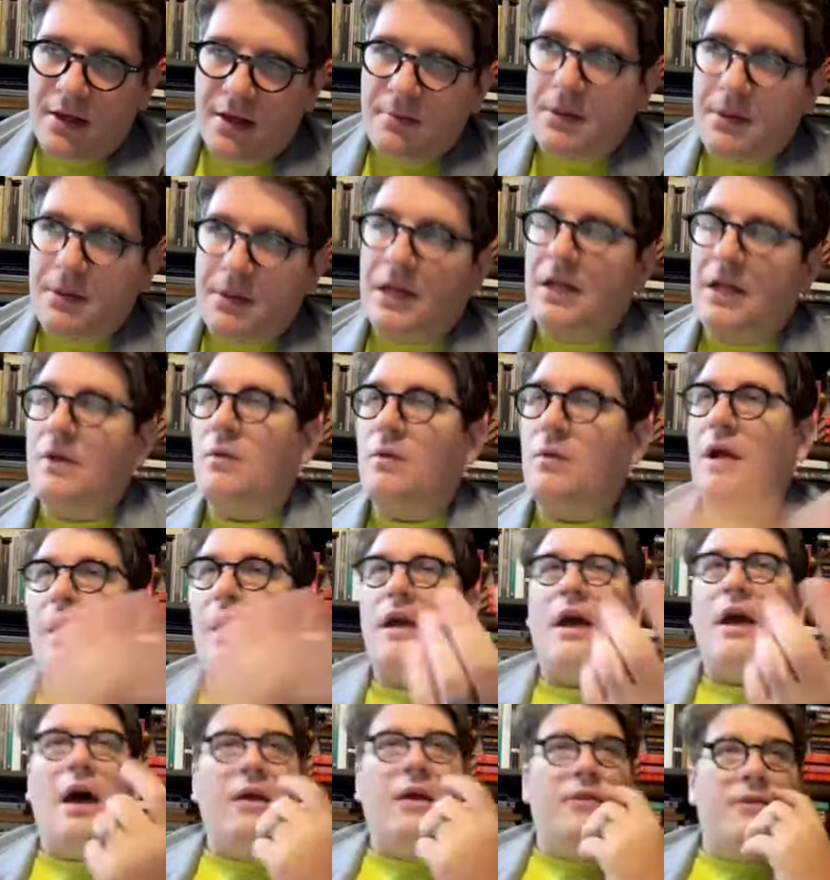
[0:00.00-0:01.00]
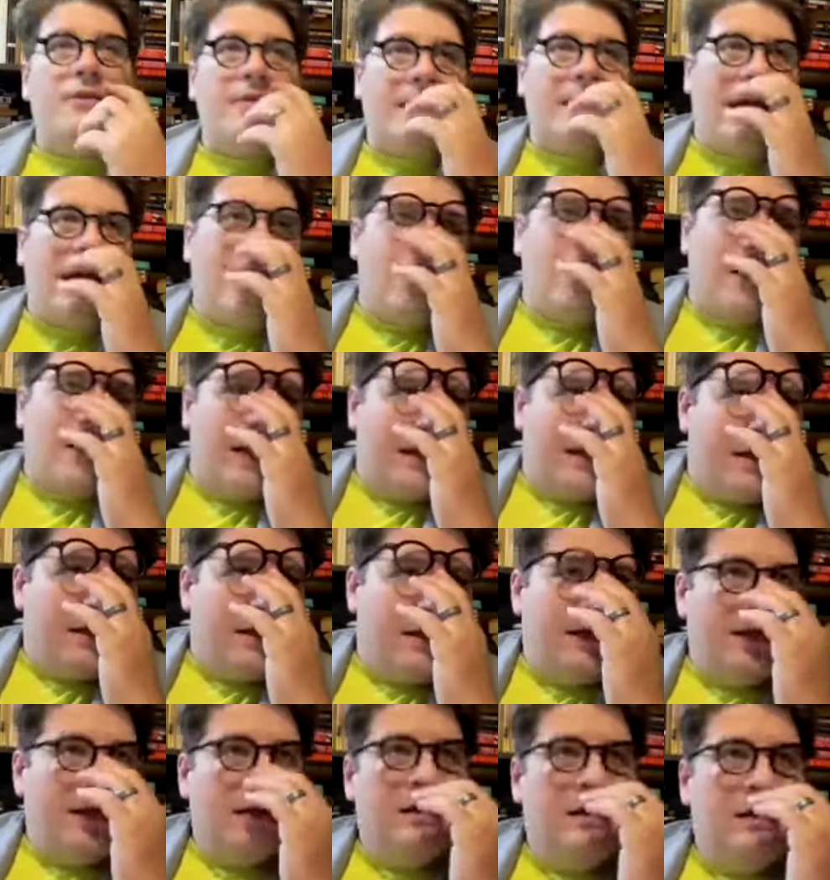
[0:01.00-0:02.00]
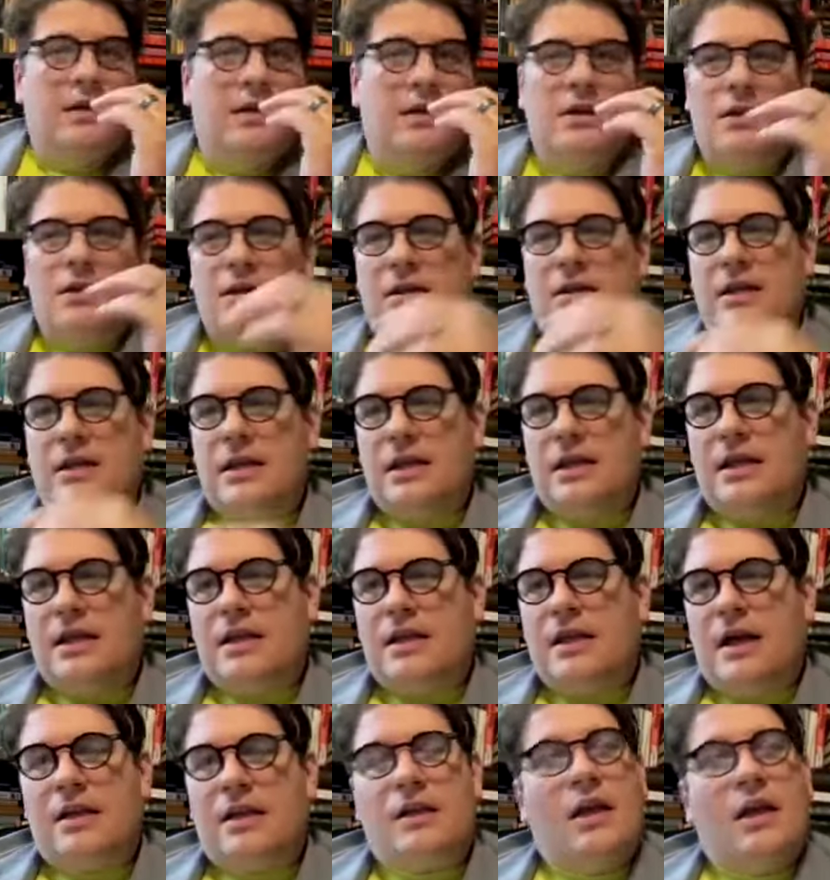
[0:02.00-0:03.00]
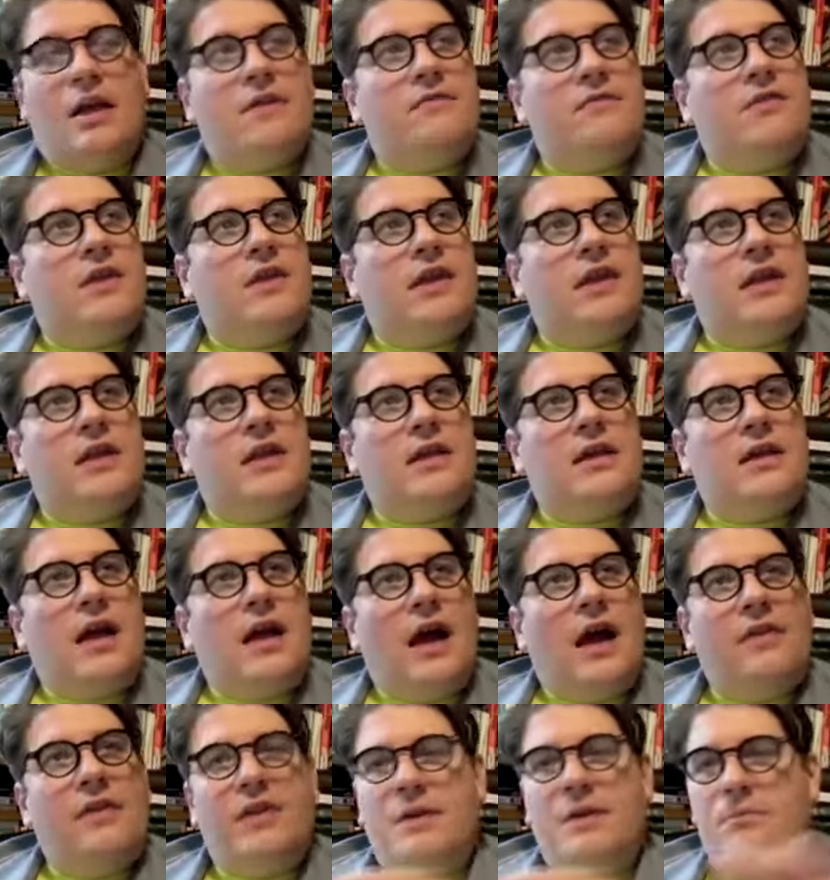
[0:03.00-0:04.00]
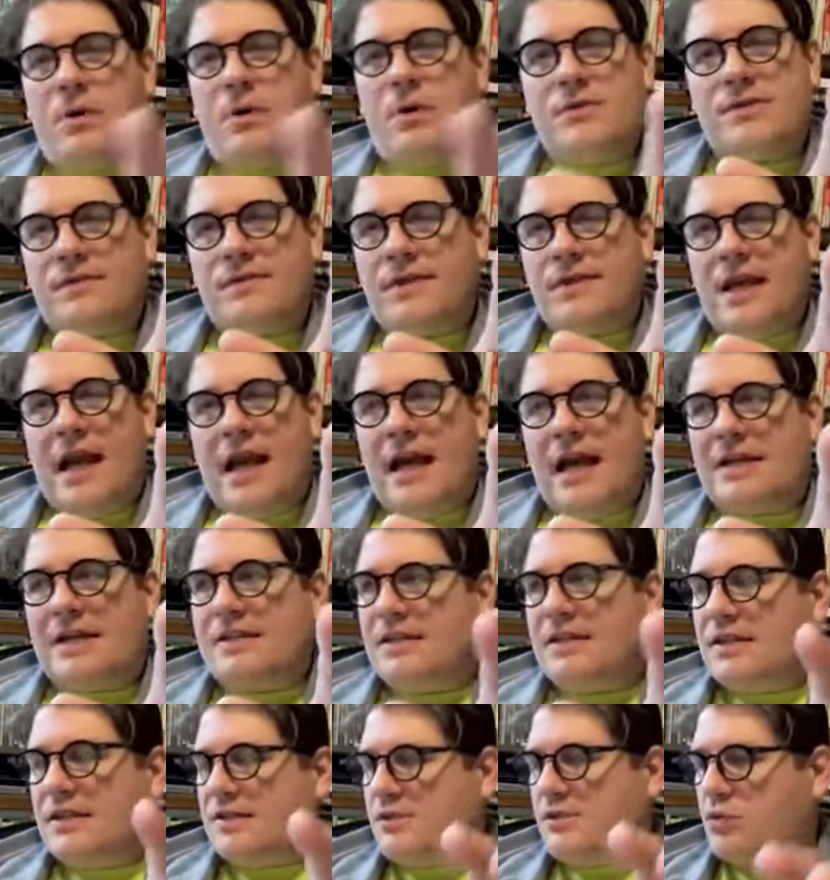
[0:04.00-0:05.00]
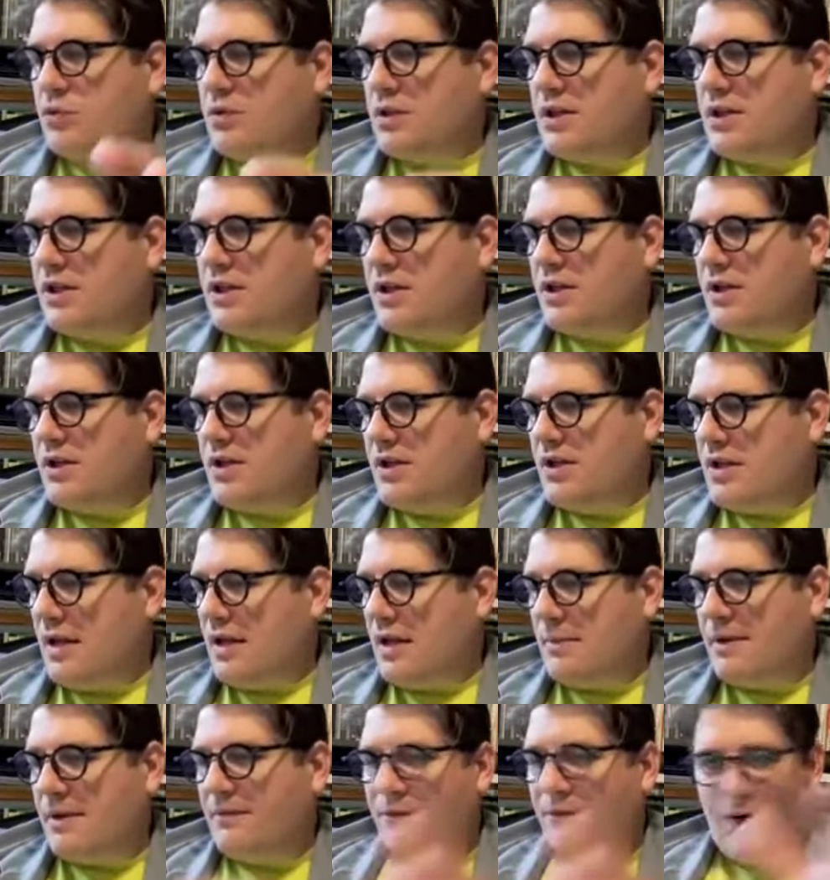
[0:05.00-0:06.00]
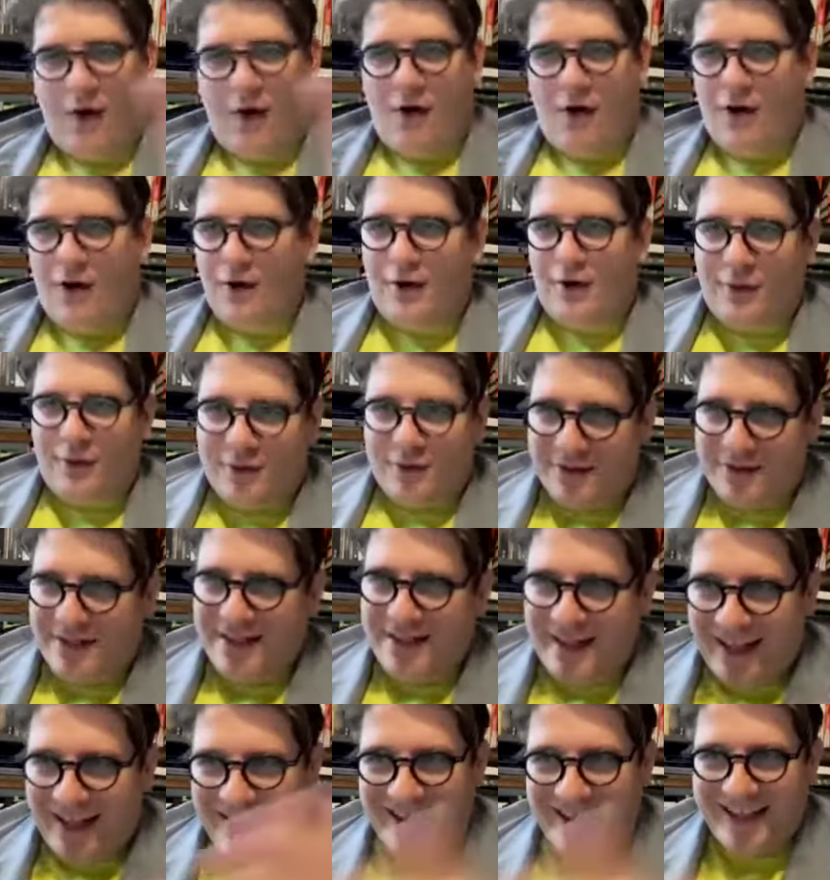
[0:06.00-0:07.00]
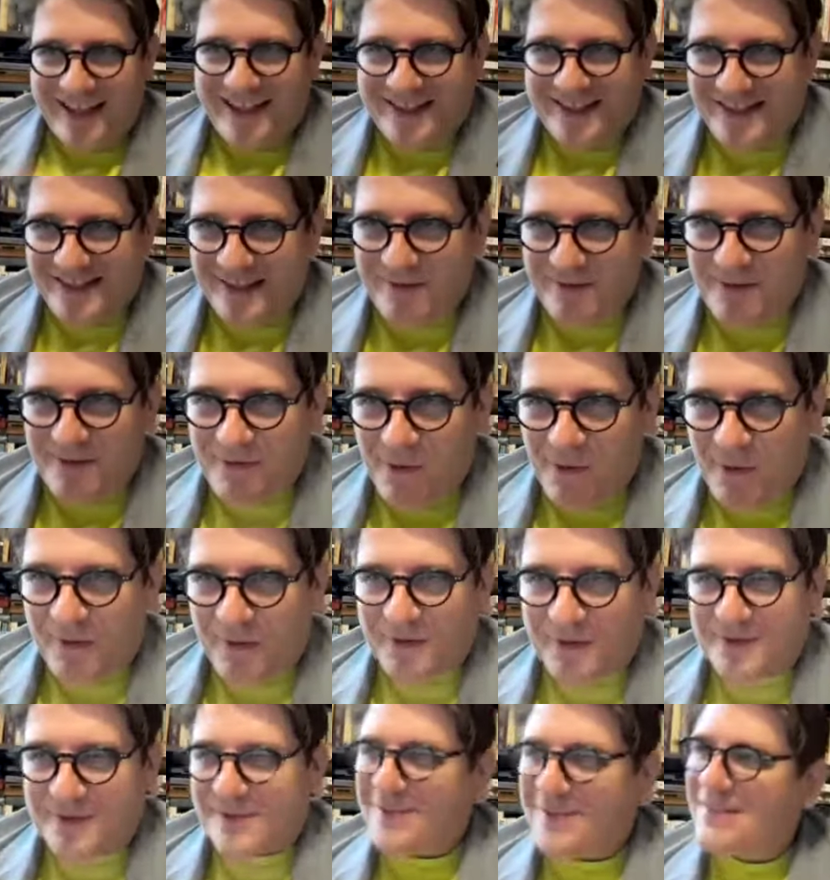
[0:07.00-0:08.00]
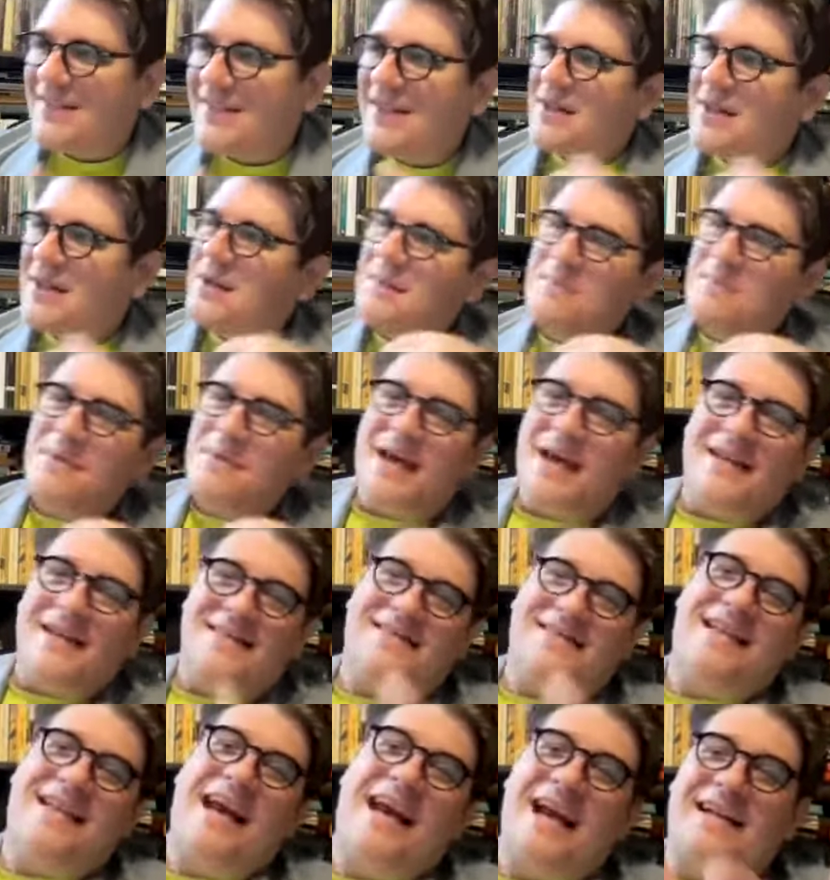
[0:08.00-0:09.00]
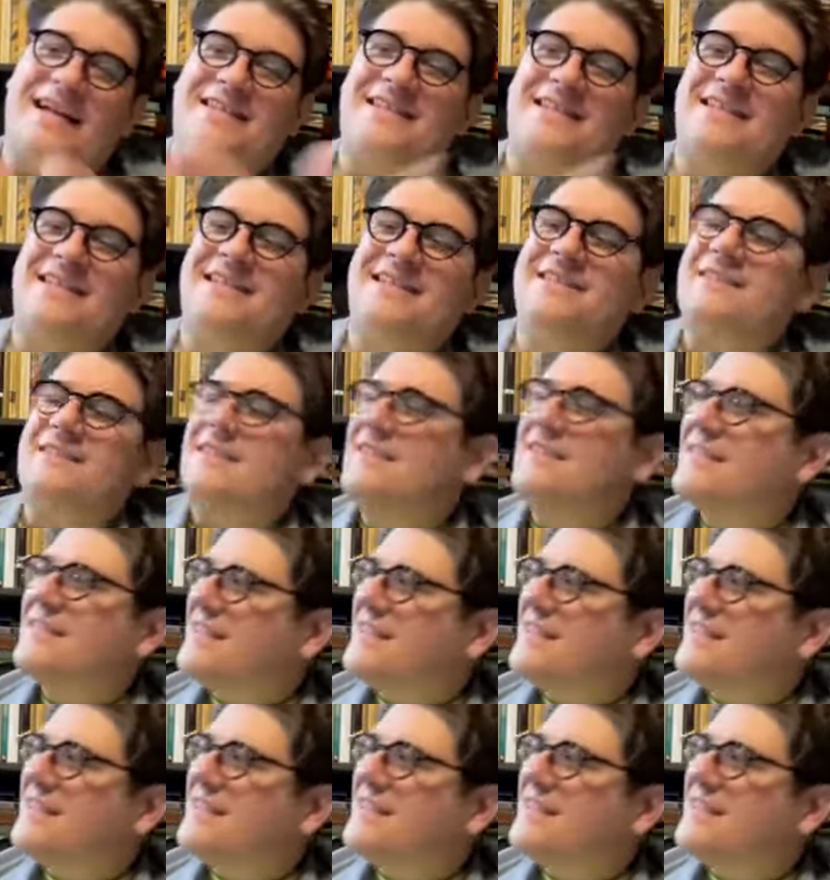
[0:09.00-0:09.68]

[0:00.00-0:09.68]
But anyway, other than that, like the I love the I think most of the acting is really good. I mean, for Arnold, I think it's some of Arnold's best acting.